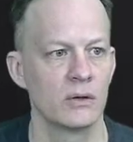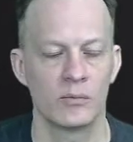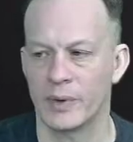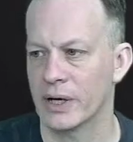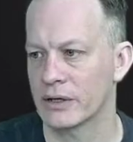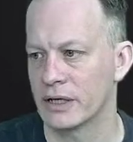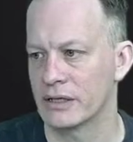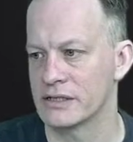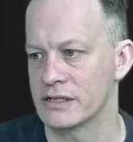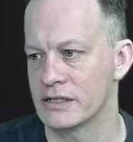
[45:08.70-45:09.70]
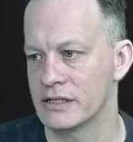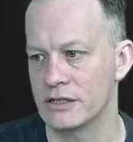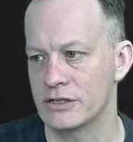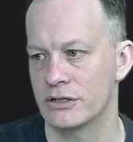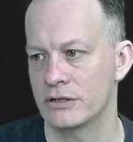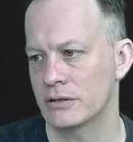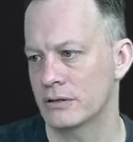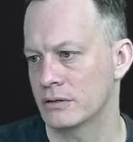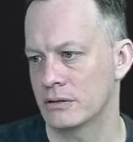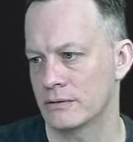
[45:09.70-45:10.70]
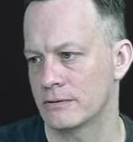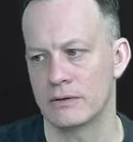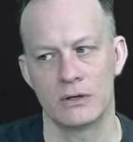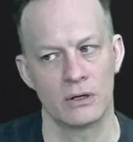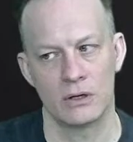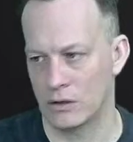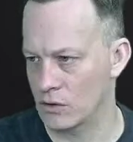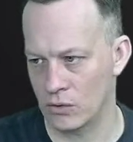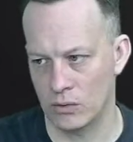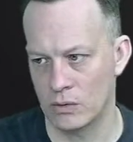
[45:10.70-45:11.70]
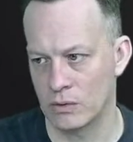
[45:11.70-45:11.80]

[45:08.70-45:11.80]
Parking station, no.